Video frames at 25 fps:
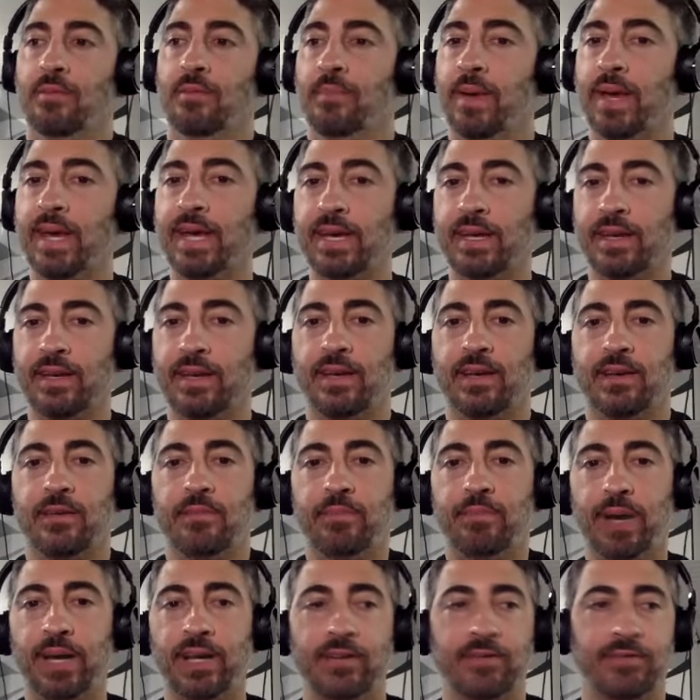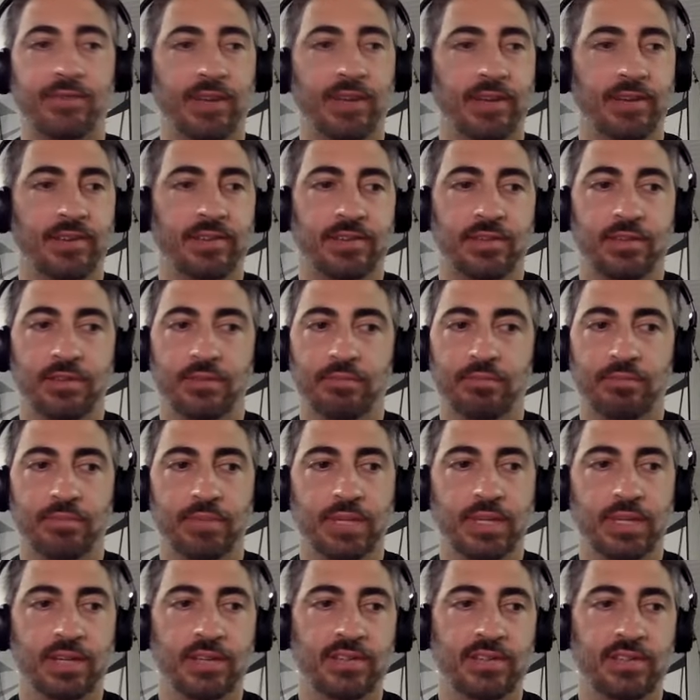man, Bike Fest,
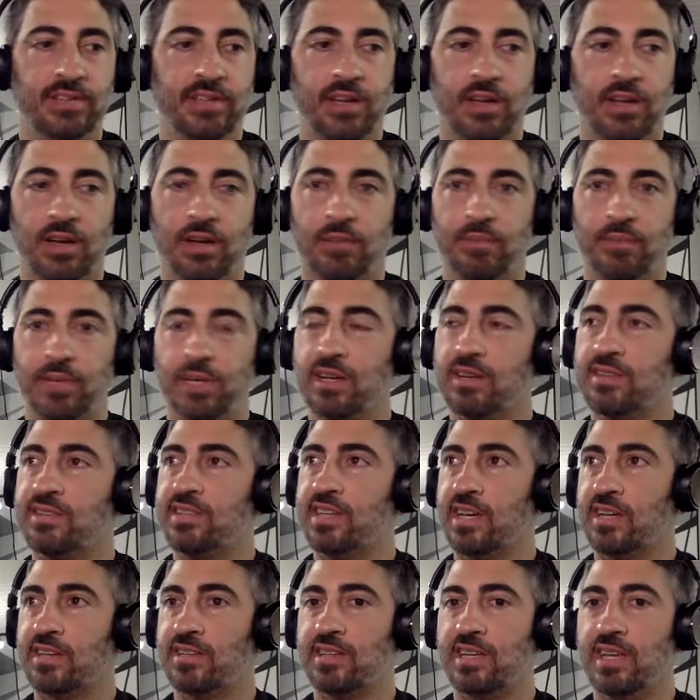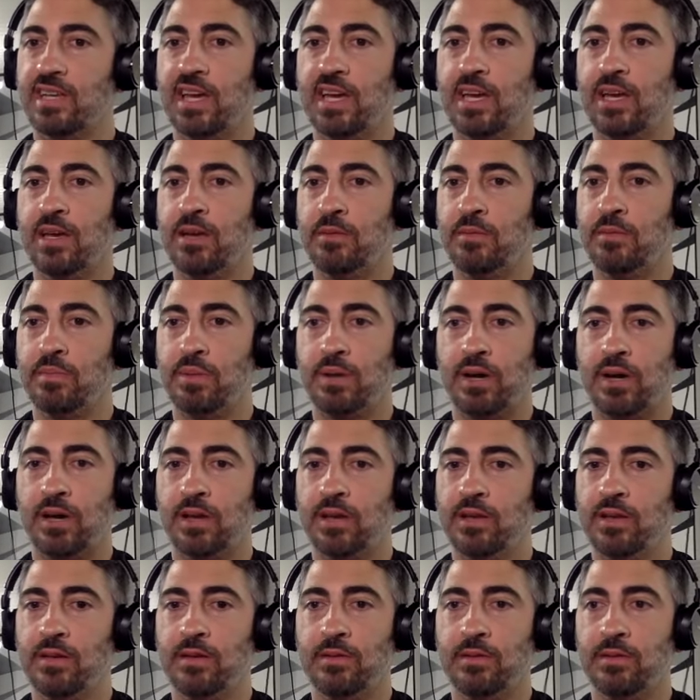biggest XDA,
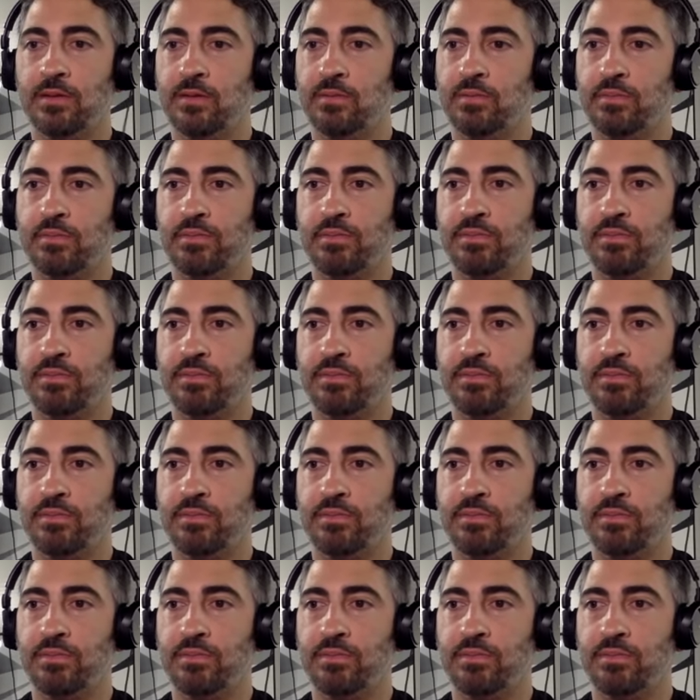probably